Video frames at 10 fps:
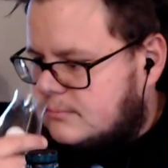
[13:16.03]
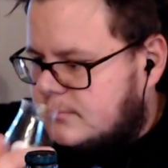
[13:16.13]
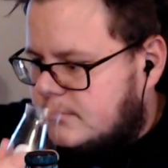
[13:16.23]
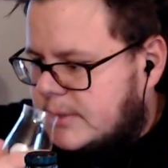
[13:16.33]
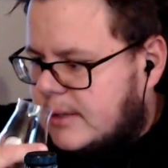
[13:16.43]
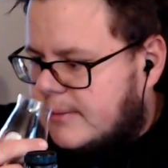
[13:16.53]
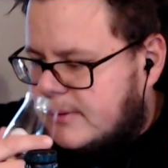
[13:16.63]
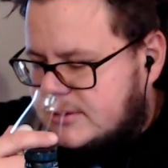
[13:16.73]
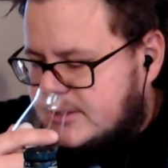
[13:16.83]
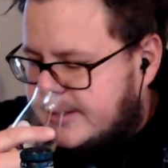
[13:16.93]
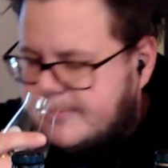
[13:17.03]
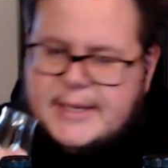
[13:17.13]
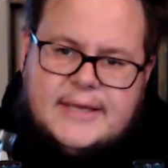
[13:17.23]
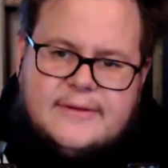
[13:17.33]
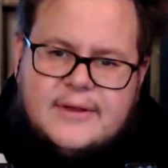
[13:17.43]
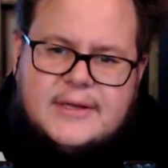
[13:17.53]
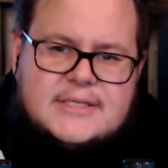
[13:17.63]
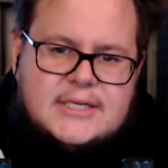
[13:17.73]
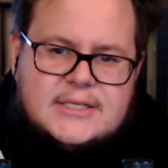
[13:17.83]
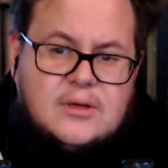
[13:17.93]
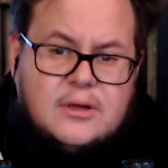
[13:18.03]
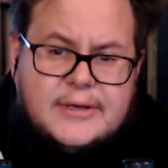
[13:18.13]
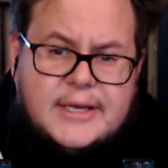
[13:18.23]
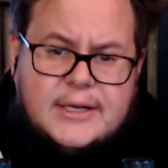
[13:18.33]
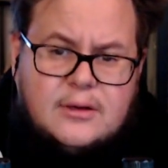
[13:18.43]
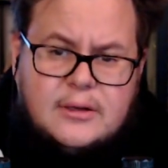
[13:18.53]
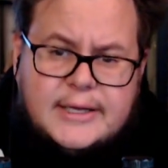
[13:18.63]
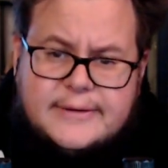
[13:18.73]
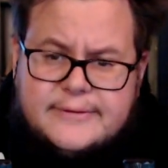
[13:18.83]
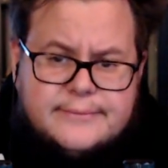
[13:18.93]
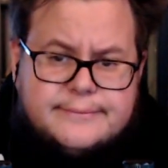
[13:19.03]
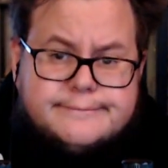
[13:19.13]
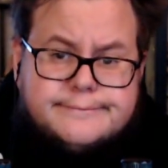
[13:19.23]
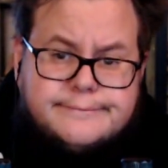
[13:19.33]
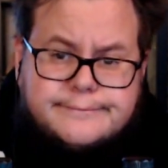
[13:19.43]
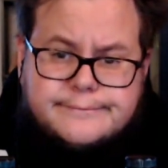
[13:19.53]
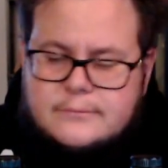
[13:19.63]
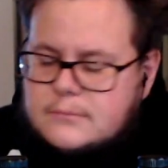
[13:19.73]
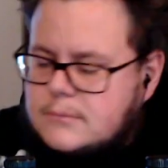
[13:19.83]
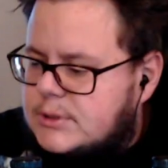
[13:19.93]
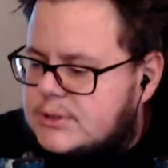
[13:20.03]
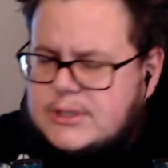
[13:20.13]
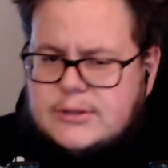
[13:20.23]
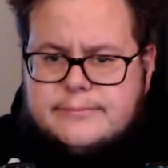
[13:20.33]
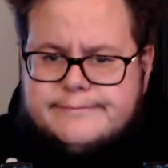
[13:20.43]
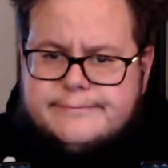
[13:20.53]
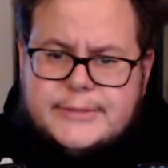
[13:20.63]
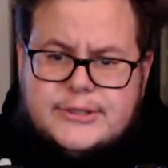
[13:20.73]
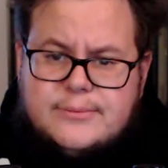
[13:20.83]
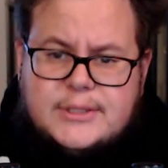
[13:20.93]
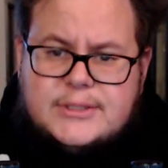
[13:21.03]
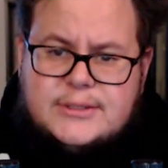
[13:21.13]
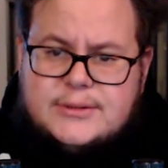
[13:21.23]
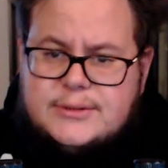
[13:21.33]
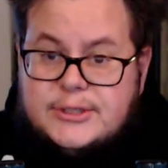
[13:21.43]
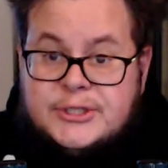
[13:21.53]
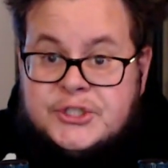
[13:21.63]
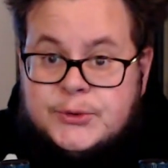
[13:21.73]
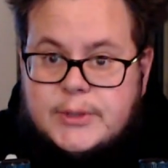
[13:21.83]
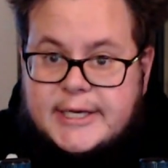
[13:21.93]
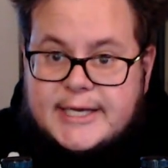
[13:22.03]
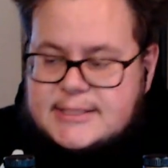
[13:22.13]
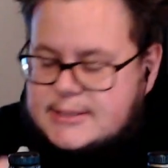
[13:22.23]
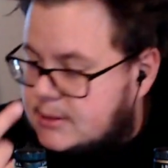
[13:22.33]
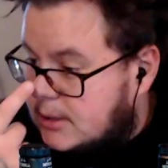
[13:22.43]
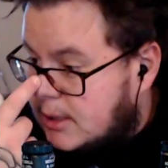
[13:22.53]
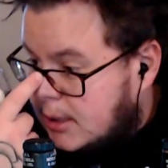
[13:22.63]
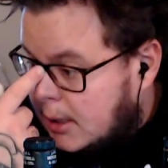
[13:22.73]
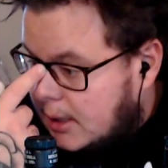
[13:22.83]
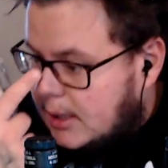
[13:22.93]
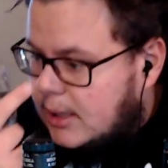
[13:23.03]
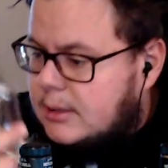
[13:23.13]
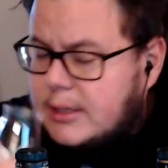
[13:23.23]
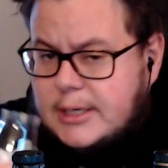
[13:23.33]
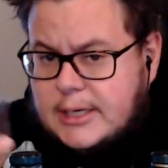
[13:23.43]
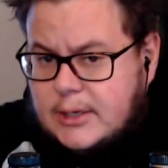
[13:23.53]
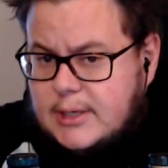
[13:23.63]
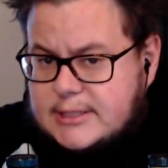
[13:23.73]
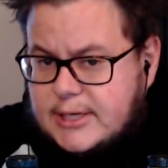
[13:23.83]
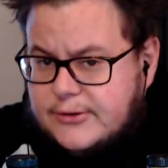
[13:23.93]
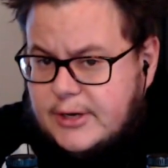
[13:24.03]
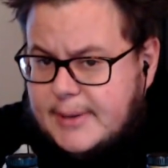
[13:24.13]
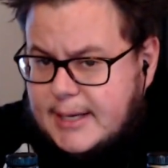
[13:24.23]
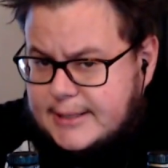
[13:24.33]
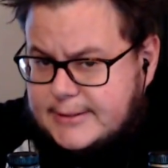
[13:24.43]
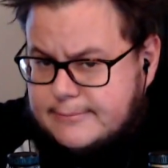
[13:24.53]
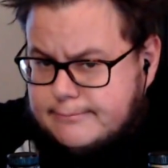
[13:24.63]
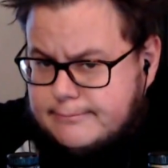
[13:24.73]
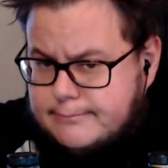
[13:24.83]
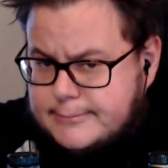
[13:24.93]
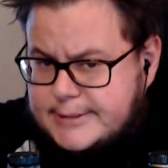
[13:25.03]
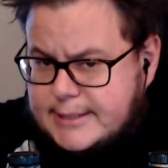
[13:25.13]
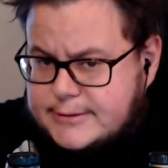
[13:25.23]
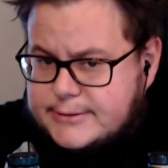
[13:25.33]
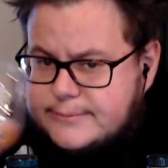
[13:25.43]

Yeah, and also the peat and the sea salt again, all that. So, not too much new, I guess. And now let's get into the palate. Cheers!